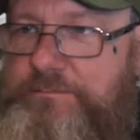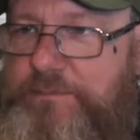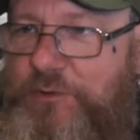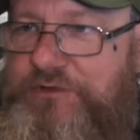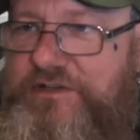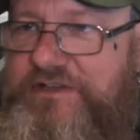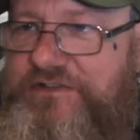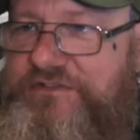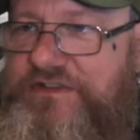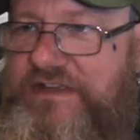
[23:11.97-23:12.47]

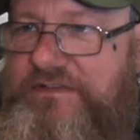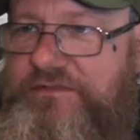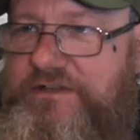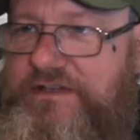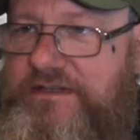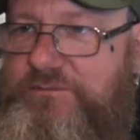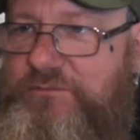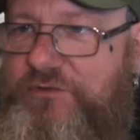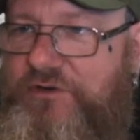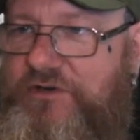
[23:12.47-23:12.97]
Body has
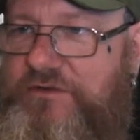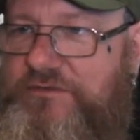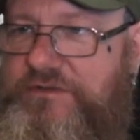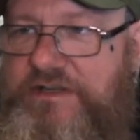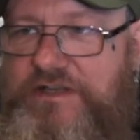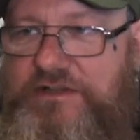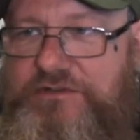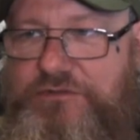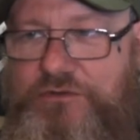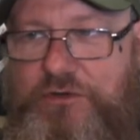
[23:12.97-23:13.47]
definitely
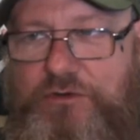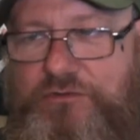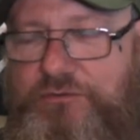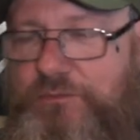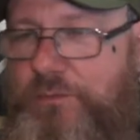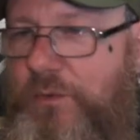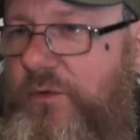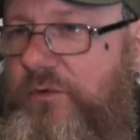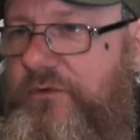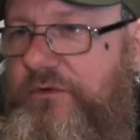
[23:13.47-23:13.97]
improved. It's not
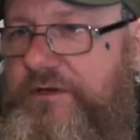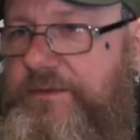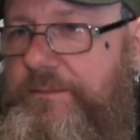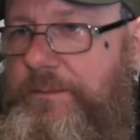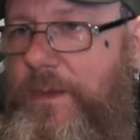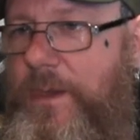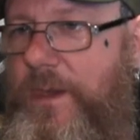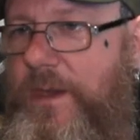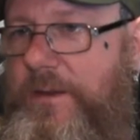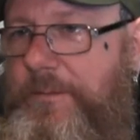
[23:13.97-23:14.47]
as watery.
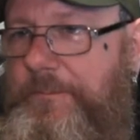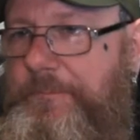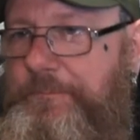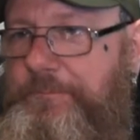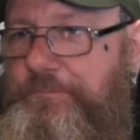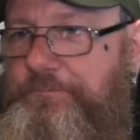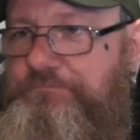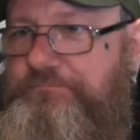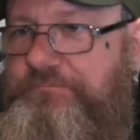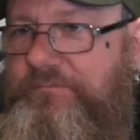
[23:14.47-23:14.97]

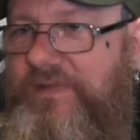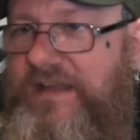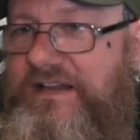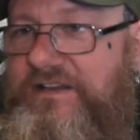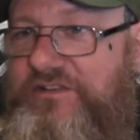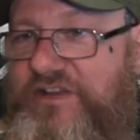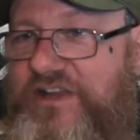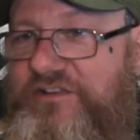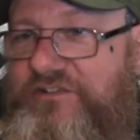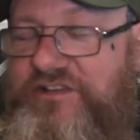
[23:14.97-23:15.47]

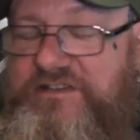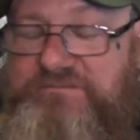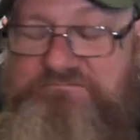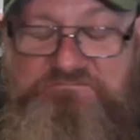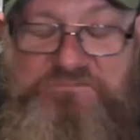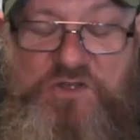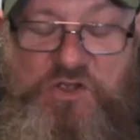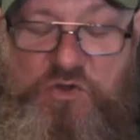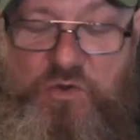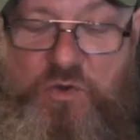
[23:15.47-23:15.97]
And it's actually
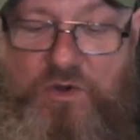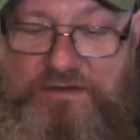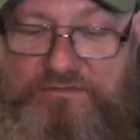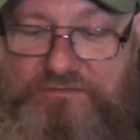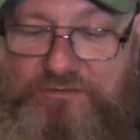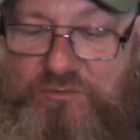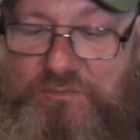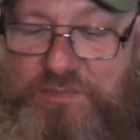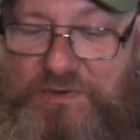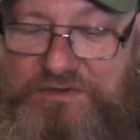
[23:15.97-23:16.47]
quite
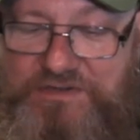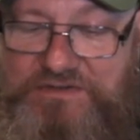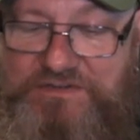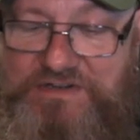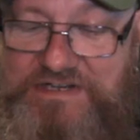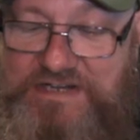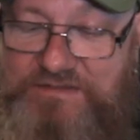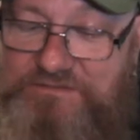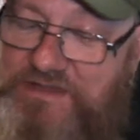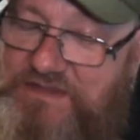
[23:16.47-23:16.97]
full-bodied.
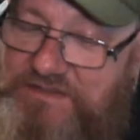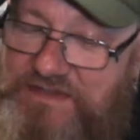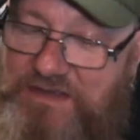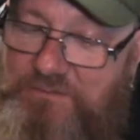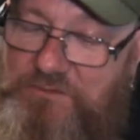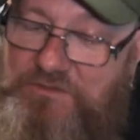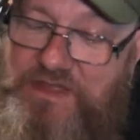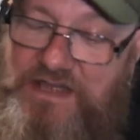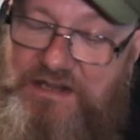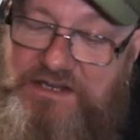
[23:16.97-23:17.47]
And they've done
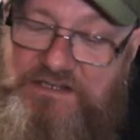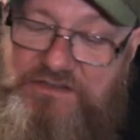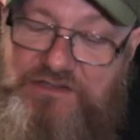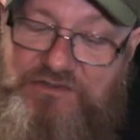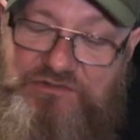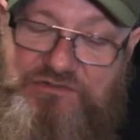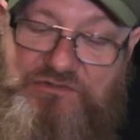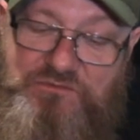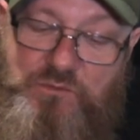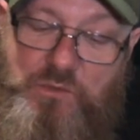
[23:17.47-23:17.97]
that without the
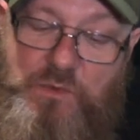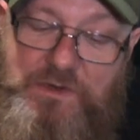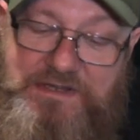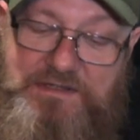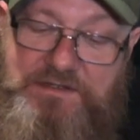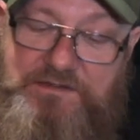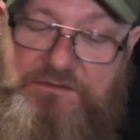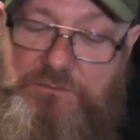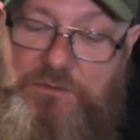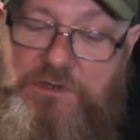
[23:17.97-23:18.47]
addition of
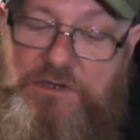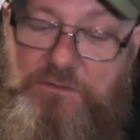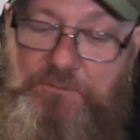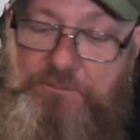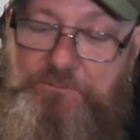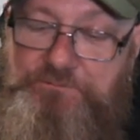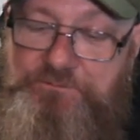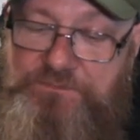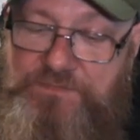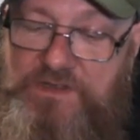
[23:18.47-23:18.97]
wheat as
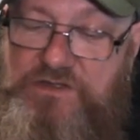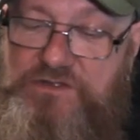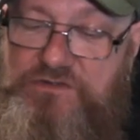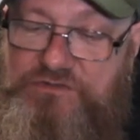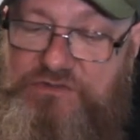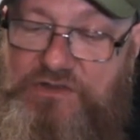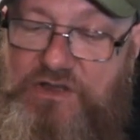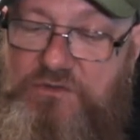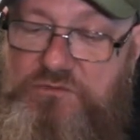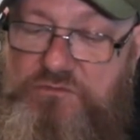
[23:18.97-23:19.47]
well.
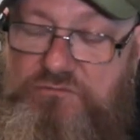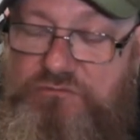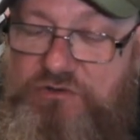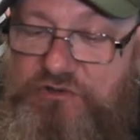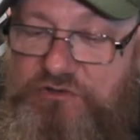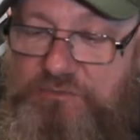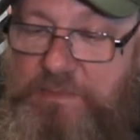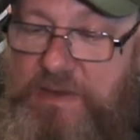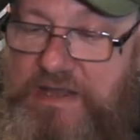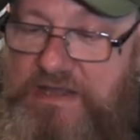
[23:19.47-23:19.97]
So
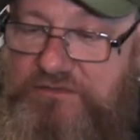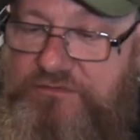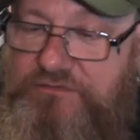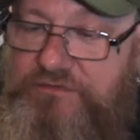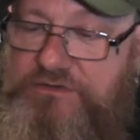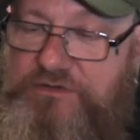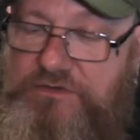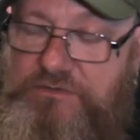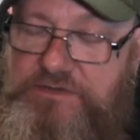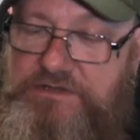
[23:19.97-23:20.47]
respect
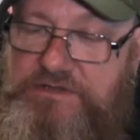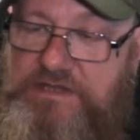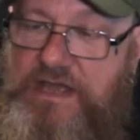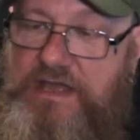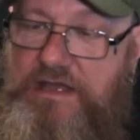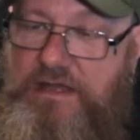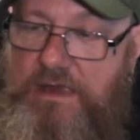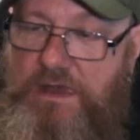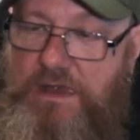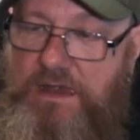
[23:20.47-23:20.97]
for doing
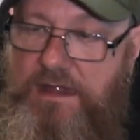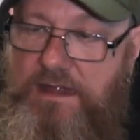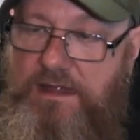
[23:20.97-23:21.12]
that.